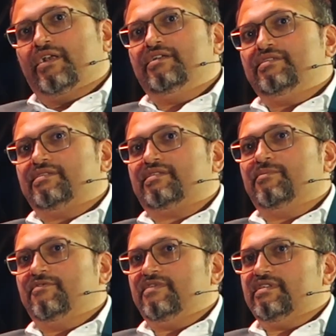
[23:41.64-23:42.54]
into some
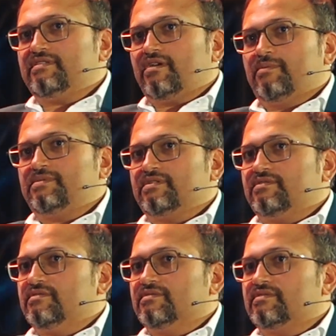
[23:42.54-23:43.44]
of these
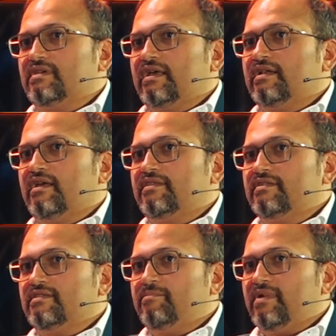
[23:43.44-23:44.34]
obstacles, and I
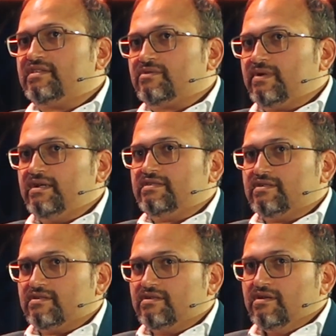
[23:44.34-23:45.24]
think the best way
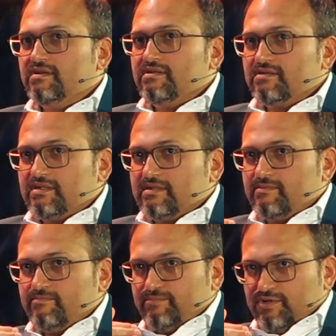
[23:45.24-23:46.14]
to
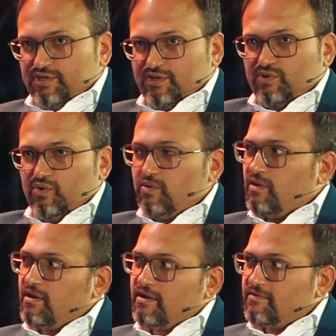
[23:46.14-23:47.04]
push through a
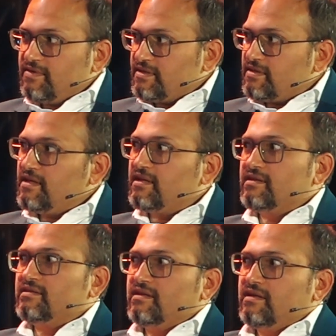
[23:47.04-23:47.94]
lot of these
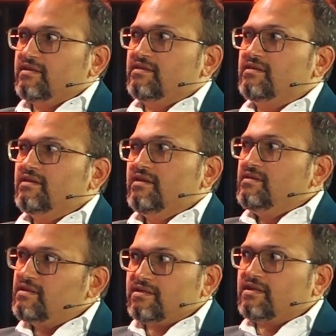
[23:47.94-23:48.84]
things is
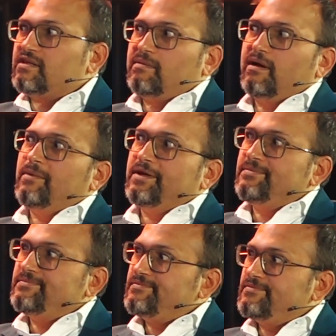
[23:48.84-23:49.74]
just experiment.
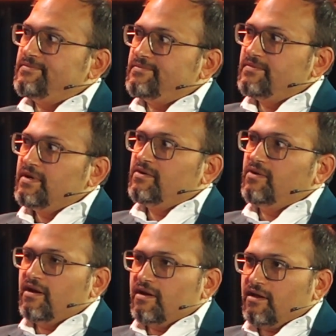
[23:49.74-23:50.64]

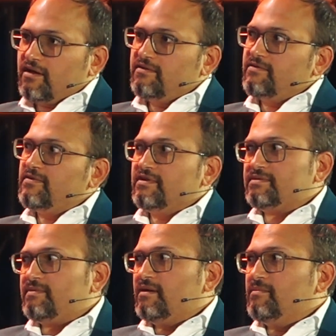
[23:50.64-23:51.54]
Run a lot of different
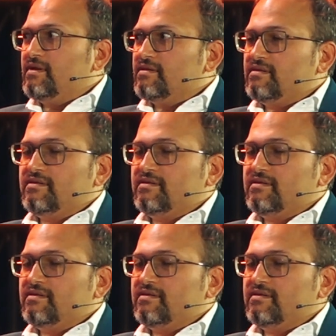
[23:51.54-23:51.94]
experiments,